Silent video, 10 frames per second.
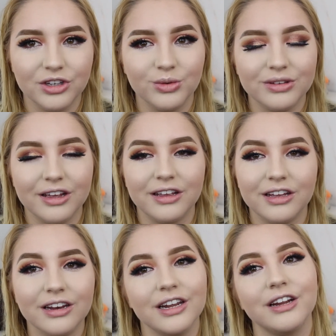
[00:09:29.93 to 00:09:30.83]
It was like
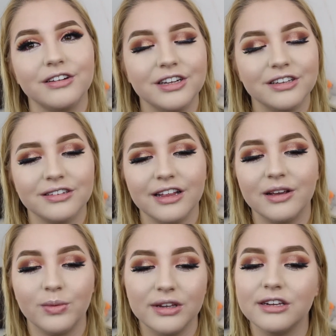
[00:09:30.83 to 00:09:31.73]
hilarious,
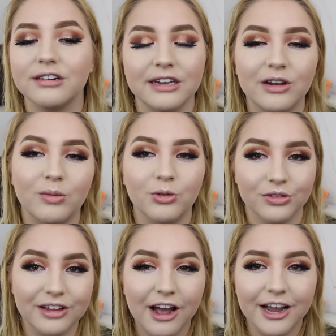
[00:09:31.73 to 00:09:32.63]
like we literally
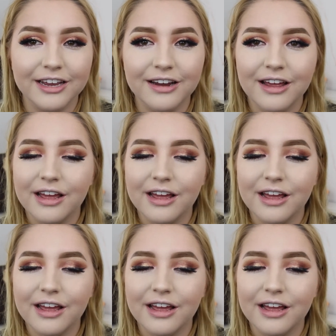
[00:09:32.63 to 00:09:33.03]
almost died.